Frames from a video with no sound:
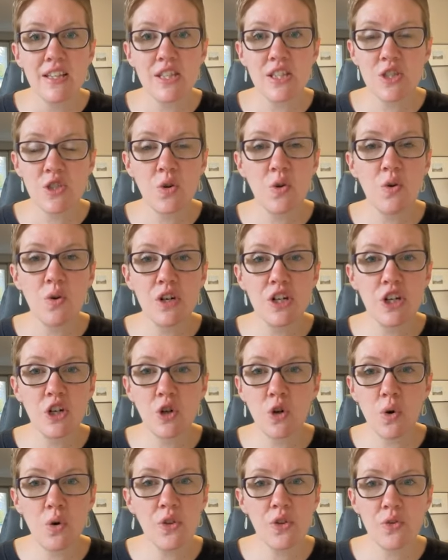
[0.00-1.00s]
So
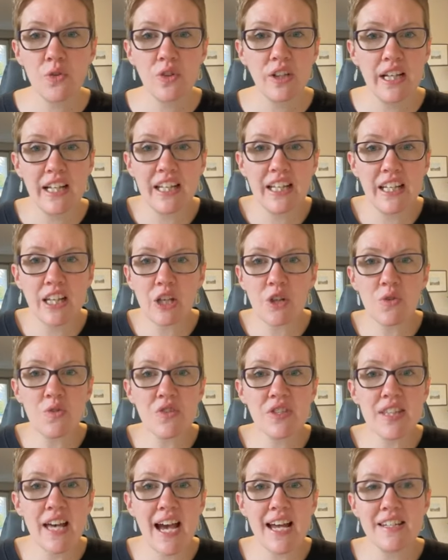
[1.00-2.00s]
go through, like,
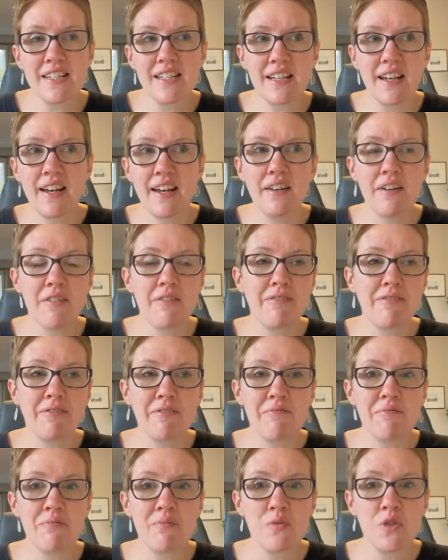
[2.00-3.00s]
use that to kind of
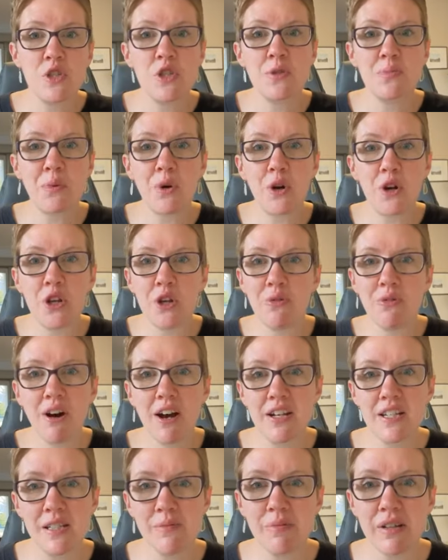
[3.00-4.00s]
spur you
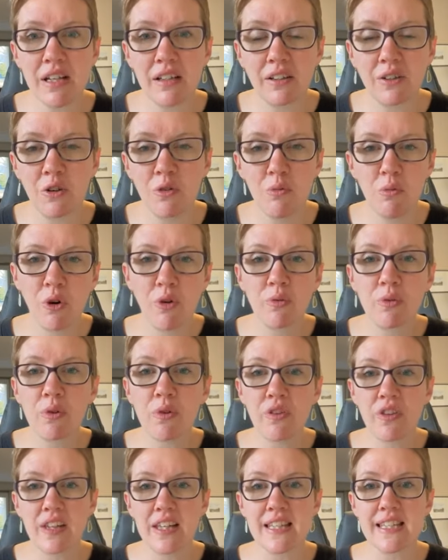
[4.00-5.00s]
on to be a little more
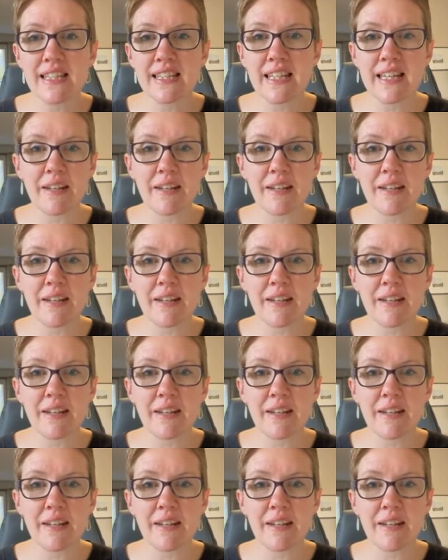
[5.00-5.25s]
ruthless.